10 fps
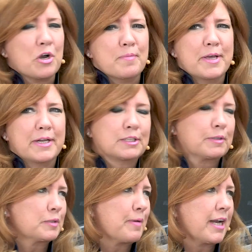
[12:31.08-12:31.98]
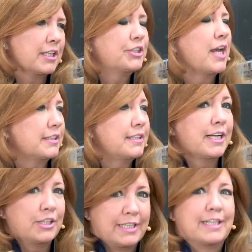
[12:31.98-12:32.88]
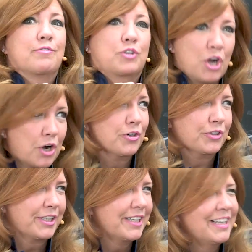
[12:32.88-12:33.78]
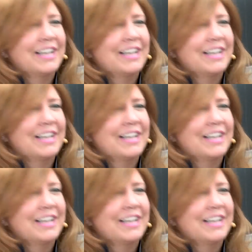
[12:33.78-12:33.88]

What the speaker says: German, I speak Spanish. Yeah, today you need to have code.